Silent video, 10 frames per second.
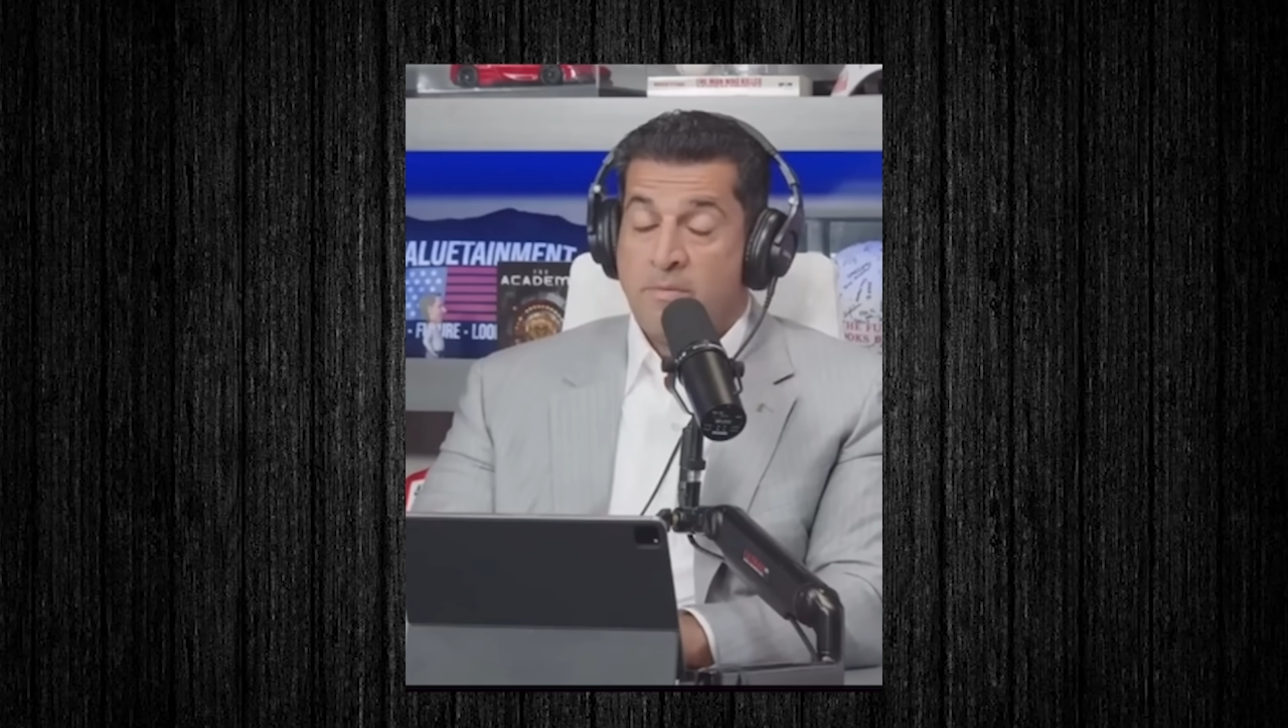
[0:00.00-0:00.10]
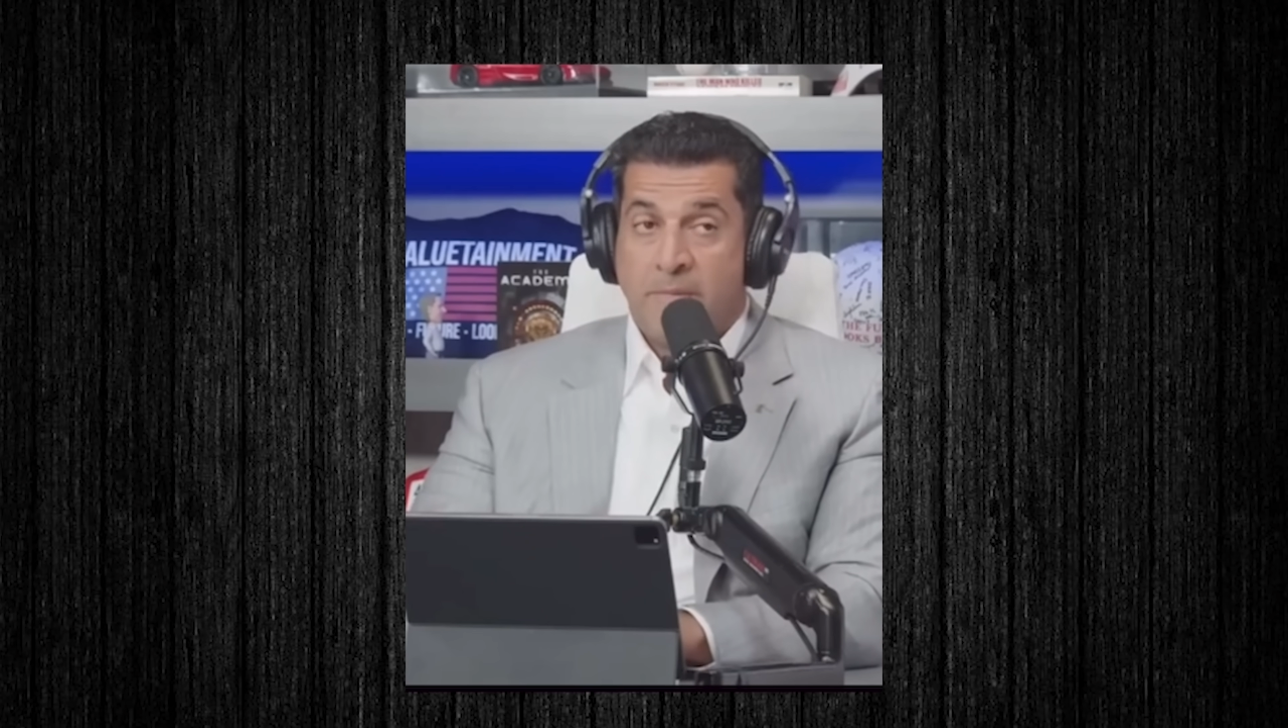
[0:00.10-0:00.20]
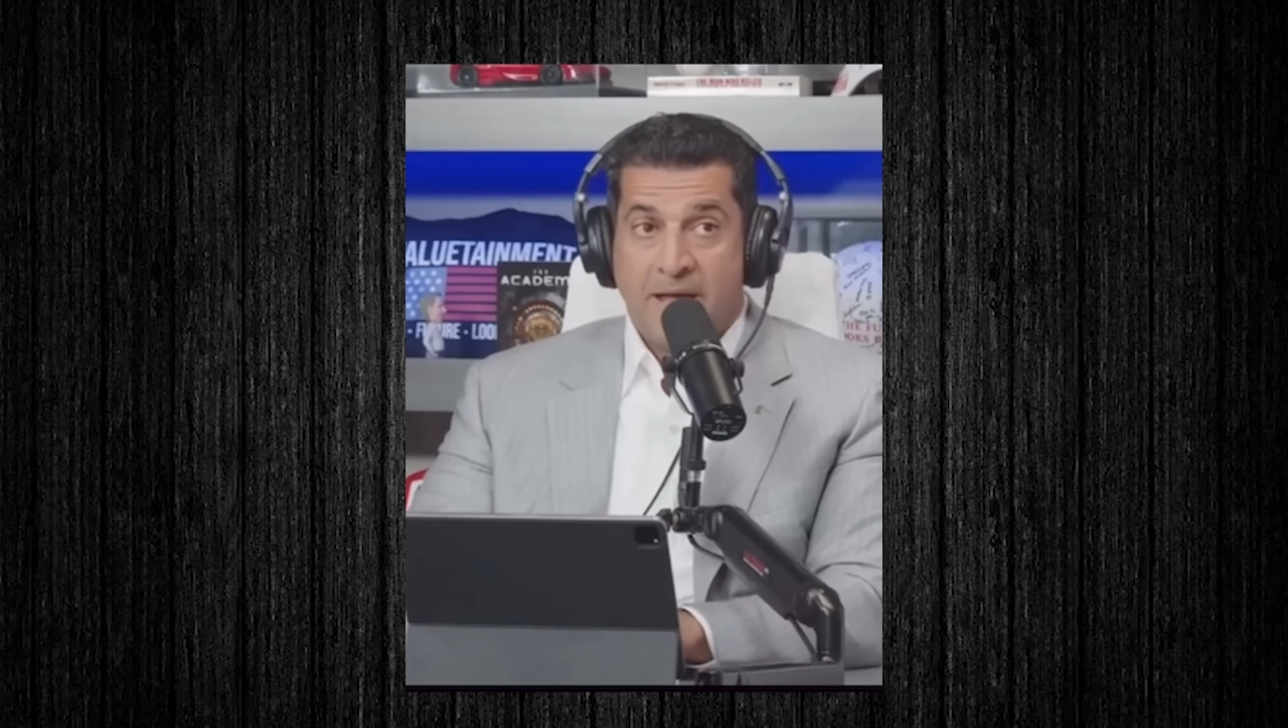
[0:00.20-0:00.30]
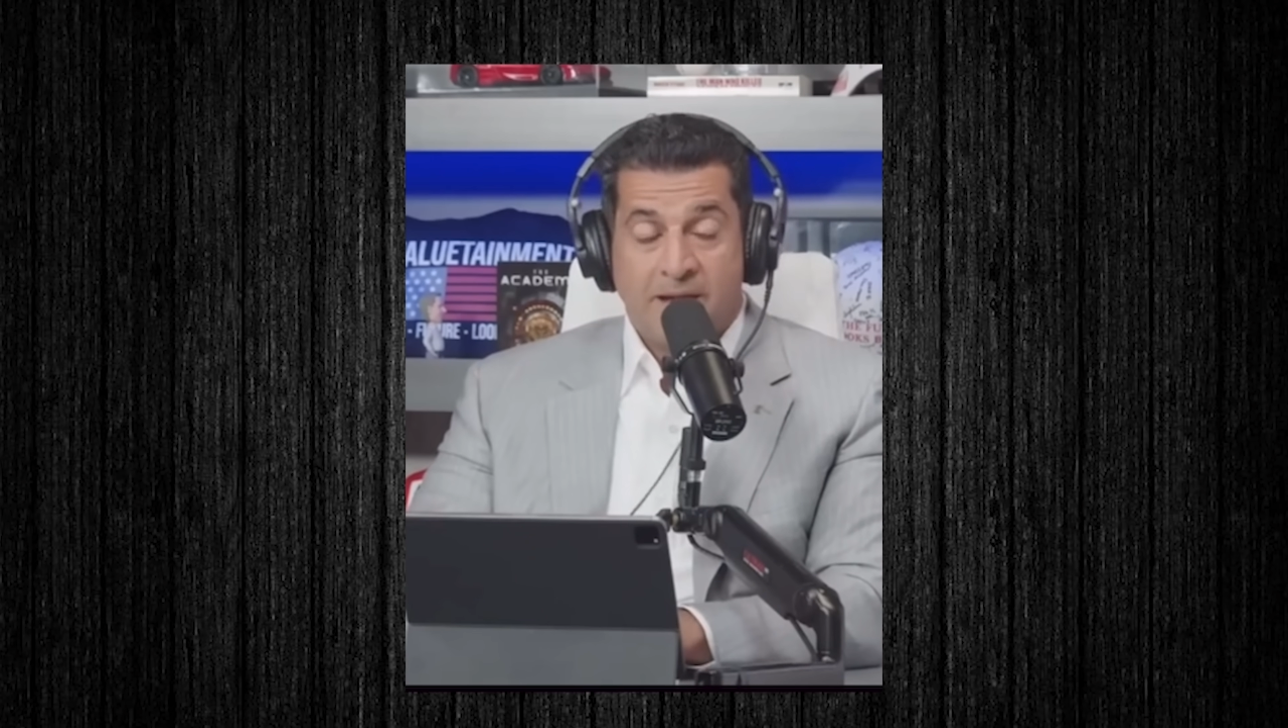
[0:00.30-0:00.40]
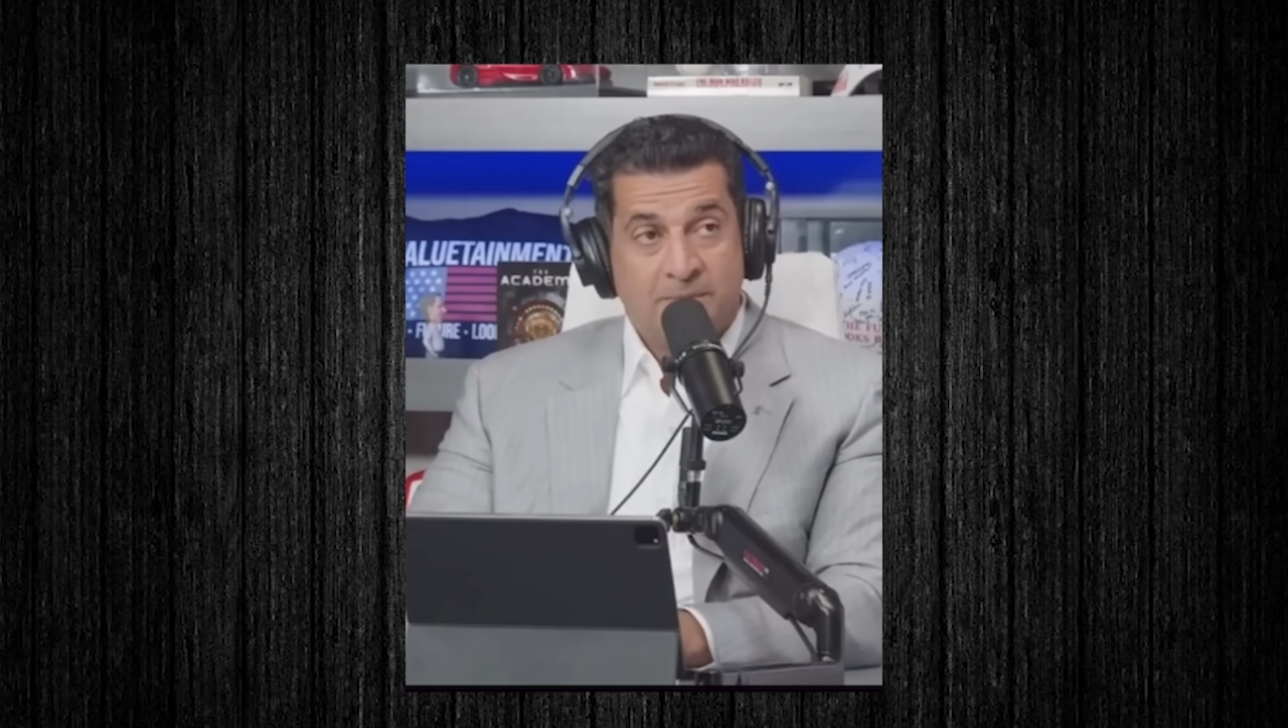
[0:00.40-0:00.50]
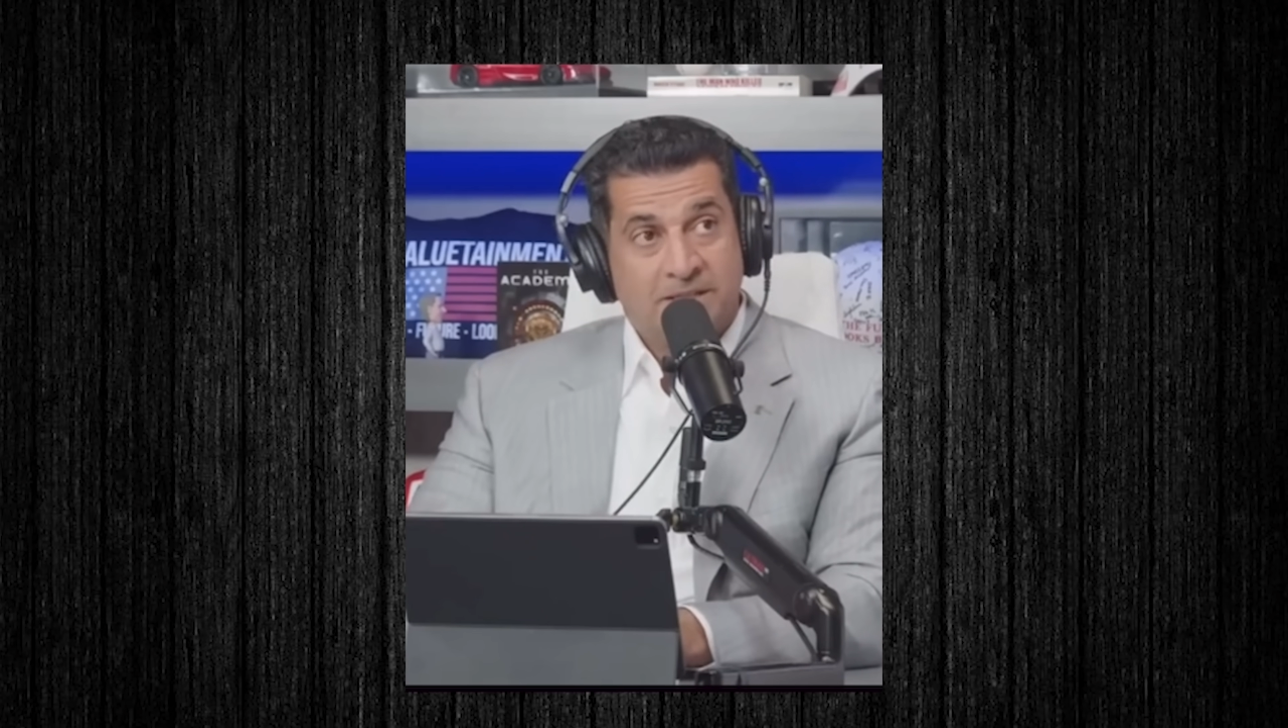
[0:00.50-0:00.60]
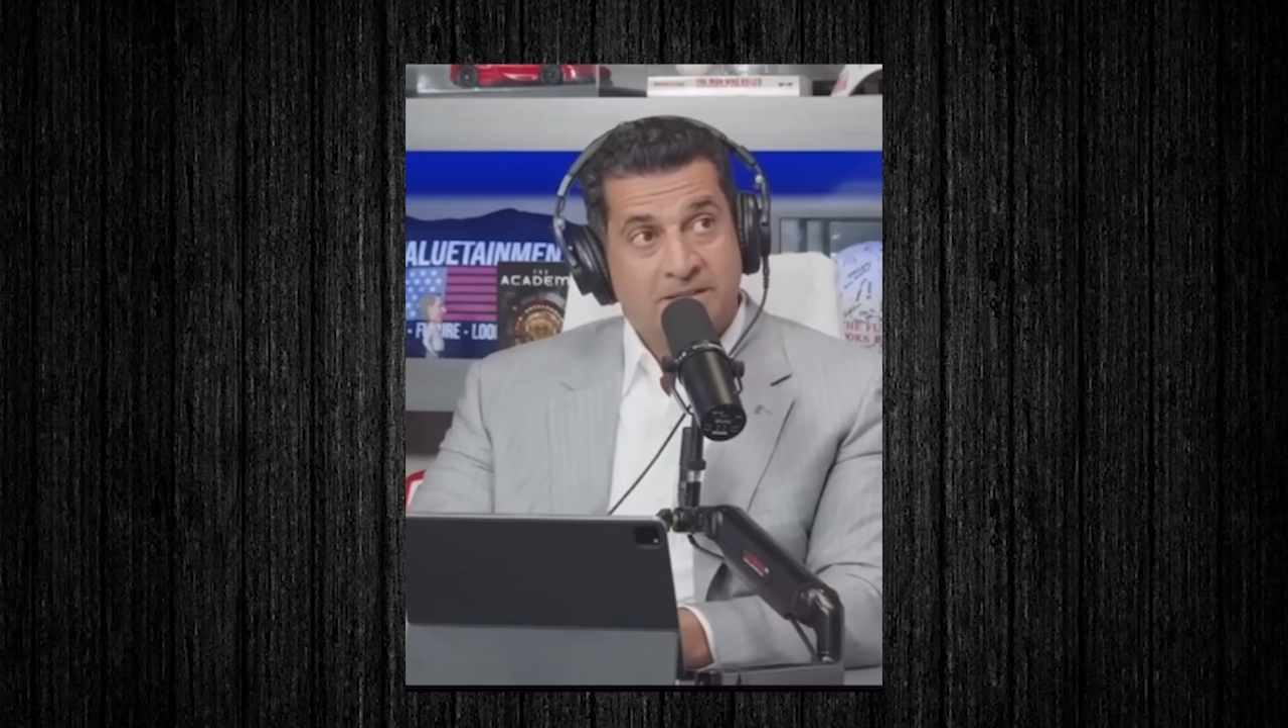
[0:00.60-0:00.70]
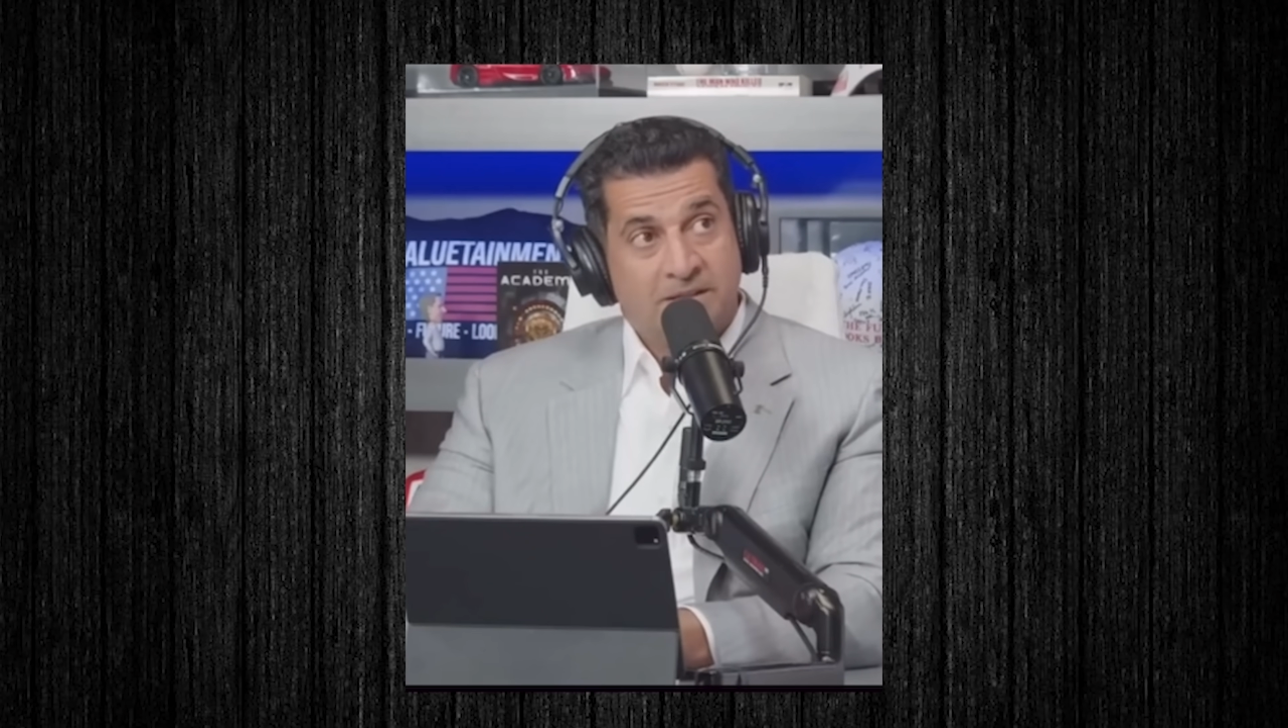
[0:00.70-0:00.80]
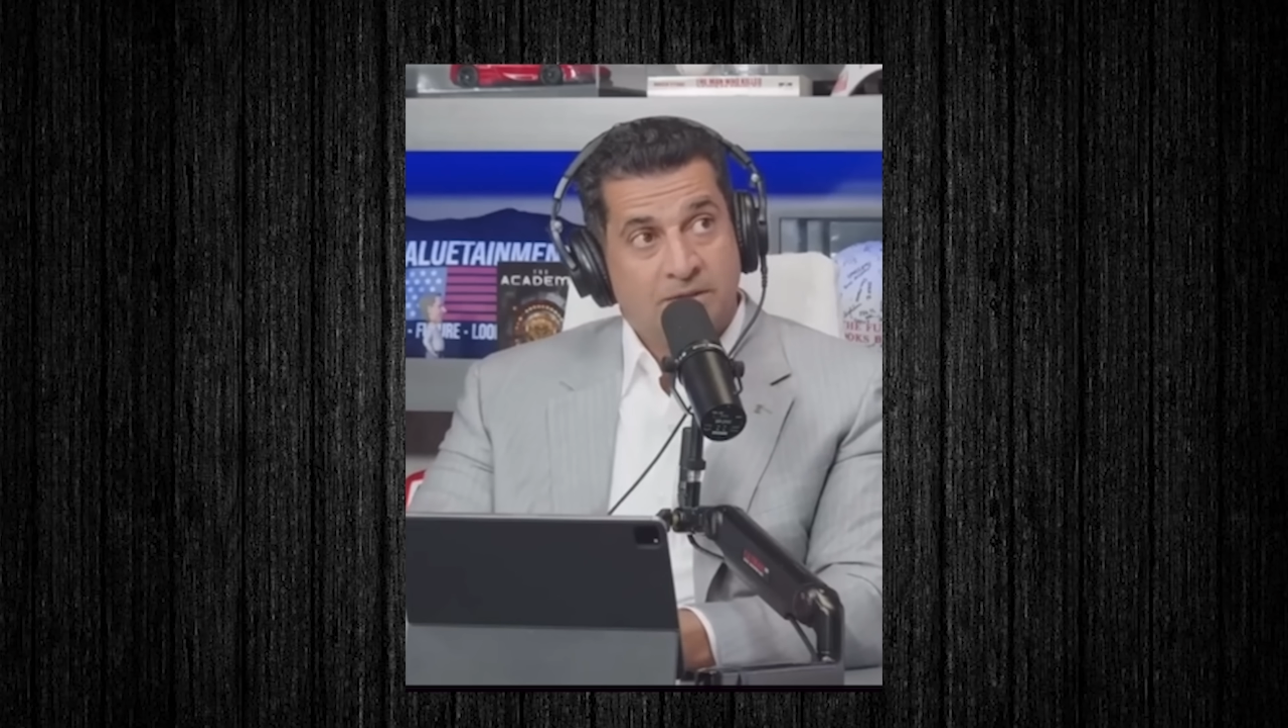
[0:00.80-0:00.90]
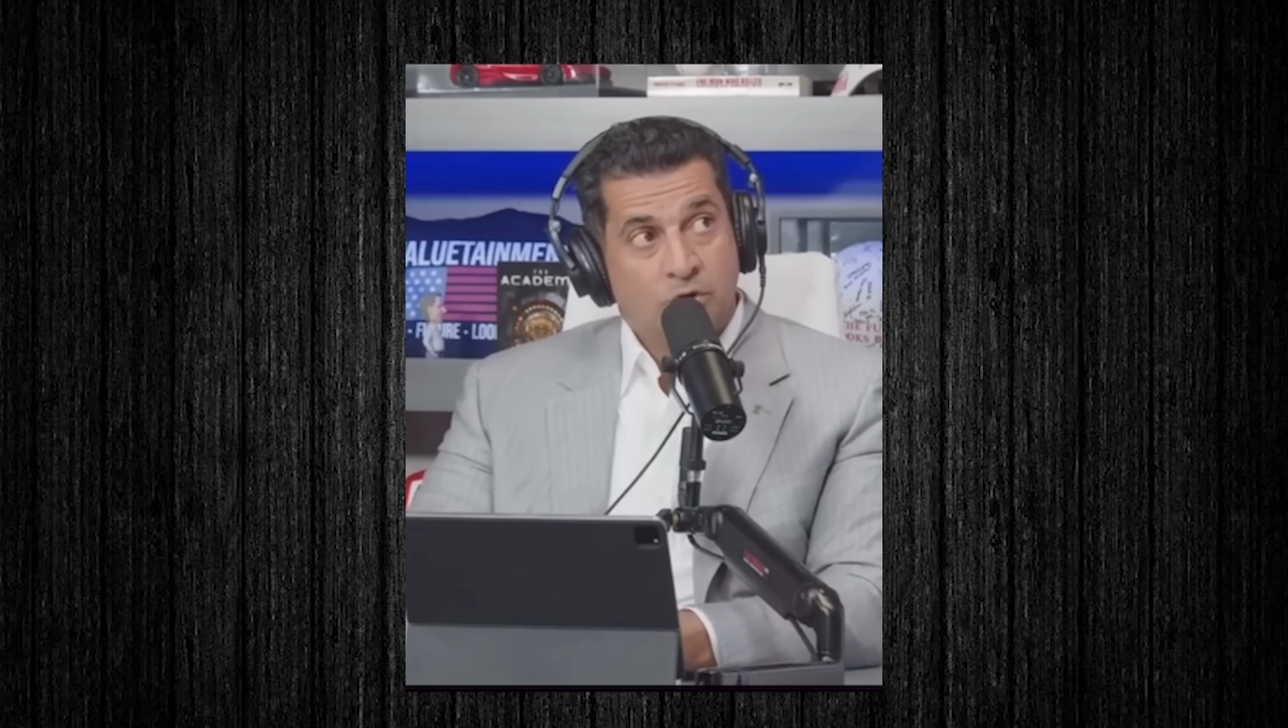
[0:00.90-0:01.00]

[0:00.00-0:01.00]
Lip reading: Man, I mean, you know,